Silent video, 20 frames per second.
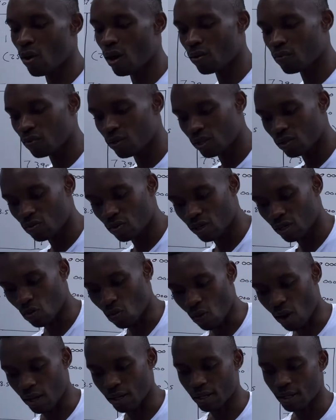
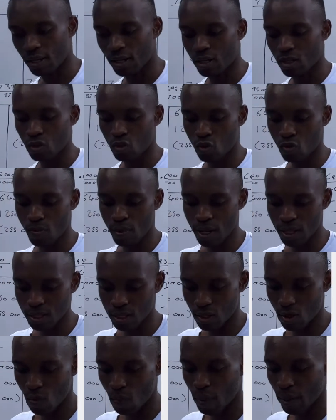2021. 2 marks
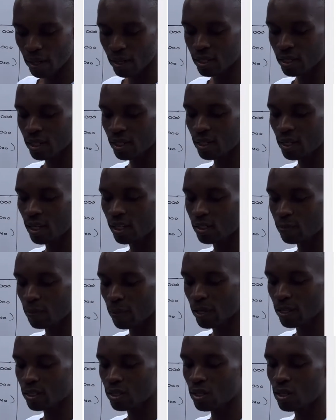operation
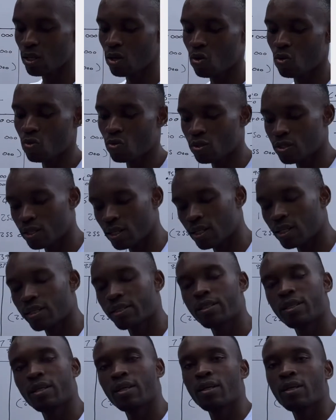expense on sales.
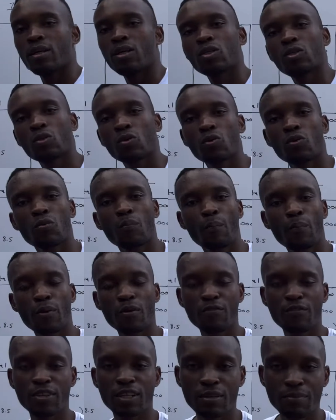So
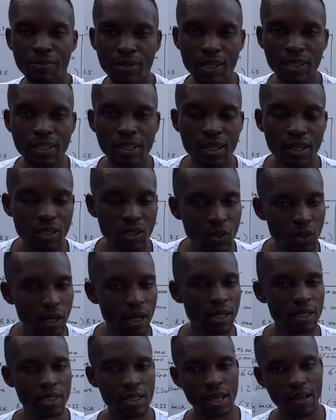profitability ratio
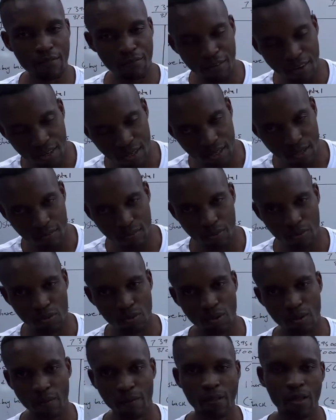guys, they are very simple.
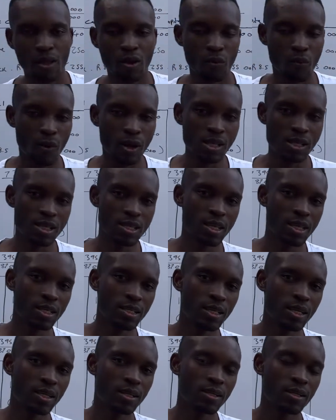Once they
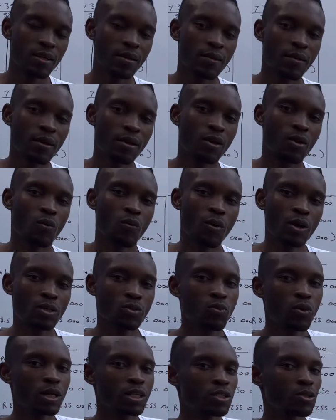said what
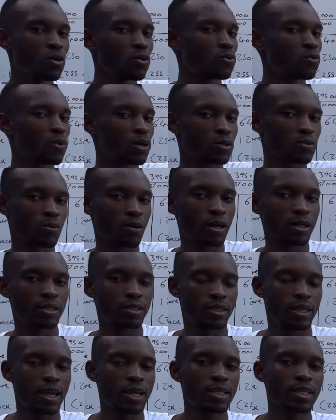what on what what,
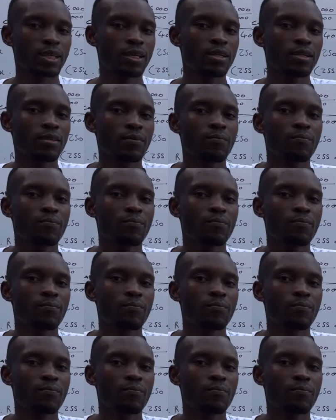they are saying